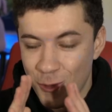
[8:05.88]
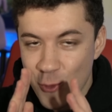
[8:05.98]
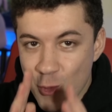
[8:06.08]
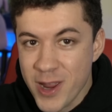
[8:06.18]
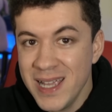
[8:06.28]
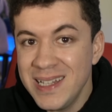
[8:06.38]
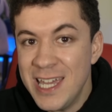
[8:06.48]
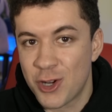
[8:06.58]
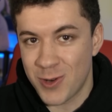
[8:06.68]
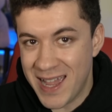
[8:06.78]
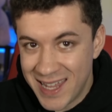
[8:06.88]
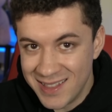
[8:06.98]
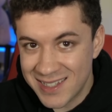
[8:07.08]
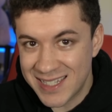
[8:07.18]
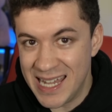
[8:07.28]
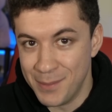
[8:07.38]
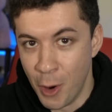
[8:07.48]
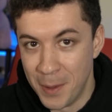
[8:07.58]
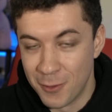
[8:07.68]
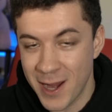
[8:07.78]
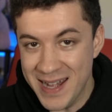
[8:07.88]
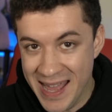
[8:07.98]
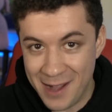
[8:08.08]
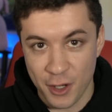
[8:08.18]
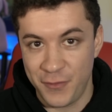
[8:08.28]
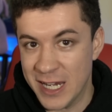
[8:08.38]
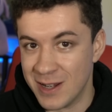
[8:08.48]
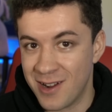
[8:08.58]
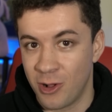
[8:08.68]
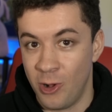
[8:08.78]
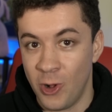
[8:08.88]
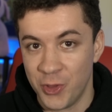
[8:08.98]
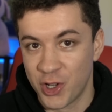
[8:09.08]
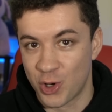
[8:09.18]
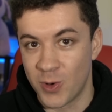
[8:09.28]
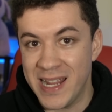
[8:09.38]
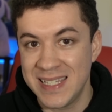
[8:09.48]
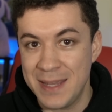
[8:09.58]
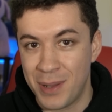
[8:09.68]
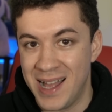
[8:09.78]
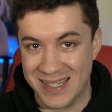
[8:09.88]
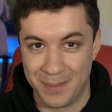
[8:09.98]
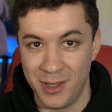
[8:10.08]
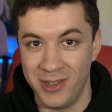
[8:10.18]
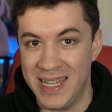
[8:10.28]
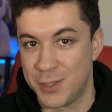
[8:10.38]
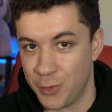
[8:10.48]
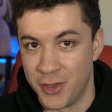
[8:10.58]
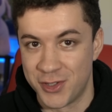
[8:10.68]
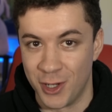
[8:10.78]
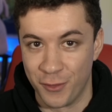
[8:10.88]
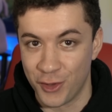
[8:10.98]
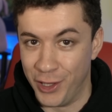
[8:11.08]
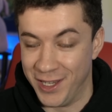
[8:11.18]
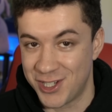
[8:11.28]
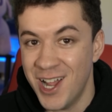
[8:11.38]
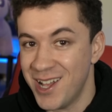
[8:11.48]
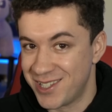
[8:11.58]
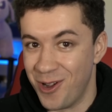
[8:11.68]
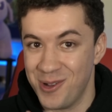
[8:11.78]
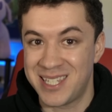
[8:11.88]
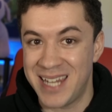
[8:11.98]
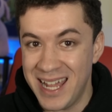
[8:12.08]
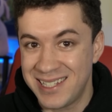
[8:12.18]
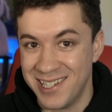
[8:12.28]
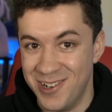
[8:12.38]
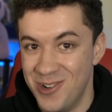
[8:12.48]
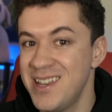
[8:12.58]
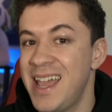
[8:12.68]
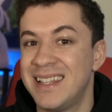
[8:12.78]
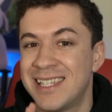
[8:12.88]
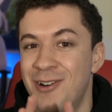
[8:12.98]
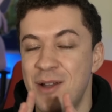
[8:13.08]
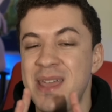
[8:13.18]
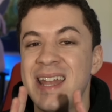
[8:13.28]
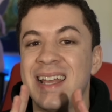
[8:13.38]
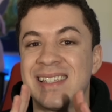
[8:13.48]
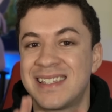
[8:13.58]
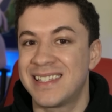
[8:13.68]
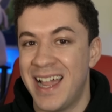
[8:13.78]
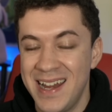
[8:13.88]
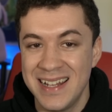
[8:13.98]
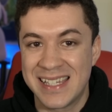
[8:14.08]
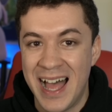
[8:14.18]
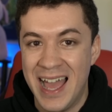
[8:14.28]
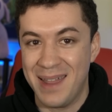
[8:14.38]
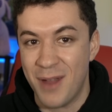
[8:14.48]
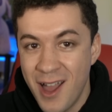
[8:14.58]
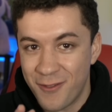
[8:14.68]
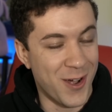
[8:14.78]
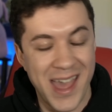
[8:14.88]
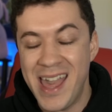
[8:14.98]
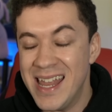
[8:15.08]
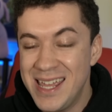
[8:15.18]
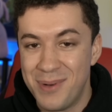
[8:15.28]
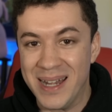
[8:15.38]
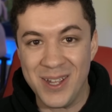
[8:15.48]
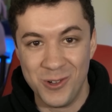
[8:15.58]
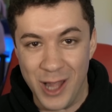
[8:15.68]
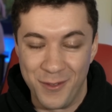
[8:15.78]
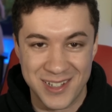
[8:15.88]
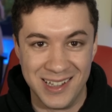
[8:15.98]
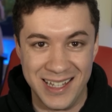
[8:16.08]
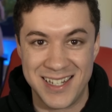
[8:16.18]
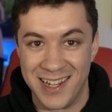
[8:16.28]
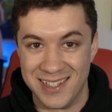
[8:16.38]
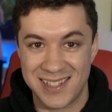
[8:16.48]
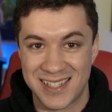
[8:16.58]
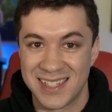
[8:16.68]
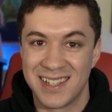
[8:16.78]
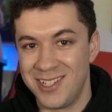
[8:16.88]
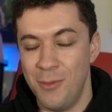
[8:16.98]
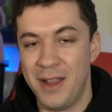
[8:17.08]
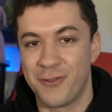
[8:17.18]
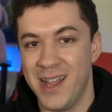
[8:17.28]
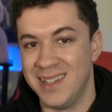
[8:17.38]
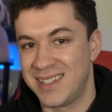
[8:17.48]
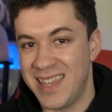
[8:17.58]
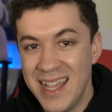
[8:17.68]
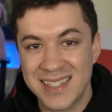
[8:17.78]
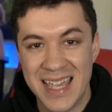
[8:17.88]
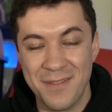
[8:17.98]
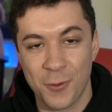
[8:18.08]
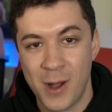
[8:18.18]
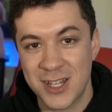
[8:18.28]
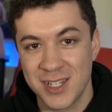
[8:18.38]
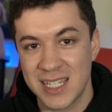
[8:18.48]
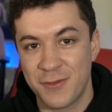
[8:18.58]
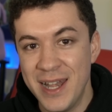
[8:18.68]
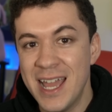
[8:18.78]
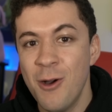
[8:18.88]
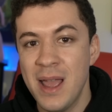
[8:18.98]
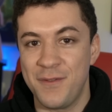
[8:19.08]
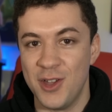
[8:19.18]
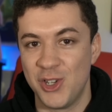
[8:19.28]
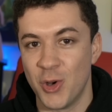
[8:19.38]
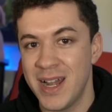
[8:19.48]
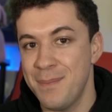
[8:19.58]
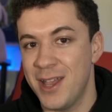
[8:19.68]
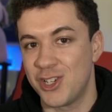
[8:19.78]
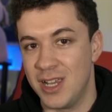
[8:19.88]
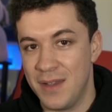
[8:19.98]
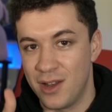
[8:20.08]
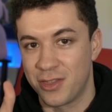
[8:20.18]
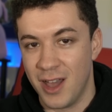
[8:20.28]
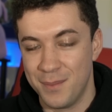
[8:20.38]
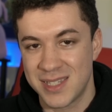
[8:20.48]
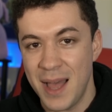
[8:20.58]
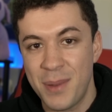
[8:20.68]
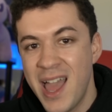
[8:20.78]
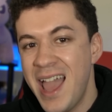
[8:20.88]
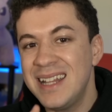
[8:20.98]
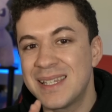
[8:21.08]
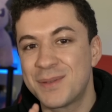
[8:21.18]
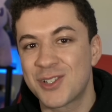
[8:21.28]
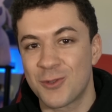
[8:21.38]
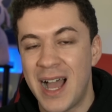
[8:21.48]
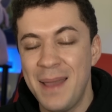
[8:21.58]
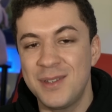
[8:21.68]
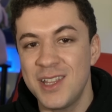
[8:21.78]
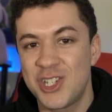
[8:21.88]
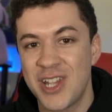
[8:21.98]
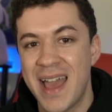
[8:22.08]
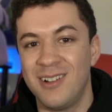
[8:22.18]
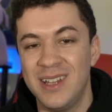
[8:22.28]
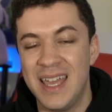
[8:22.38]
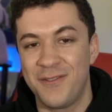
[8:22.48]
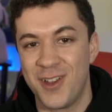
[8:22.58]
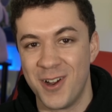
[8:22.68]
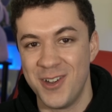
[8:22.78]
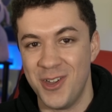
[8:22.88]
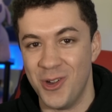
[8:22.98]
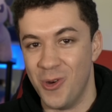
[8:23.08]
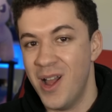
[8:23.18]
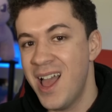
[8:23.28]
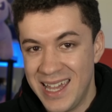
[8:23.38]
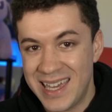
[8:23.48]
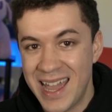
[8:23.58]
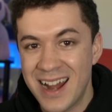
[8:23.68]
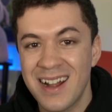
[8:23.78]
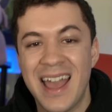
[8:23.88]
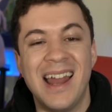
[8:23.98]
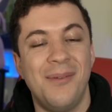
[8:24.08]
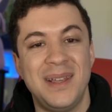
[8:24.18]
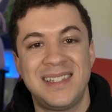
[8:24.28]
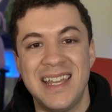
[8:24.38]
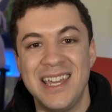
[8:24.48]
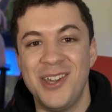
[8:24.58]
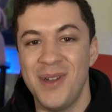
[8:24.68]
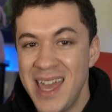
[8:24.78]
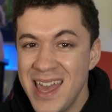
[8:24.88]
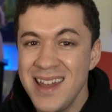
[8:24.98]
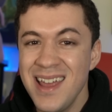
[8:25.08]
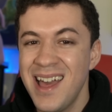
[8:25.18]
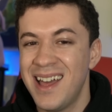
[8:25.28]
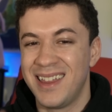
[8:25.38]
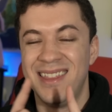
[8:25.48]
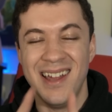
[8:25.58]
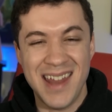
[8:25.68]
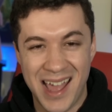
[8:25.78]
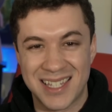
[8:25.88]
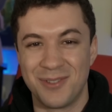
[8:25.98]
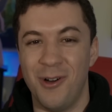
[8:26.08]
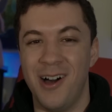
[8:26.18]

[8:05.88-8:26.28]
are really cracking this game open right now to figure out all the crazy possibilities with the surf glitch. So stay tuned, it's going to be an exciting time for anybody who loves glitches. So my friends, thanks again for watching this video. If you enjoyed it, make sure you give it a thumbs up and subscribe to the channel if you're new. Take care, and I'll be seeing you in the next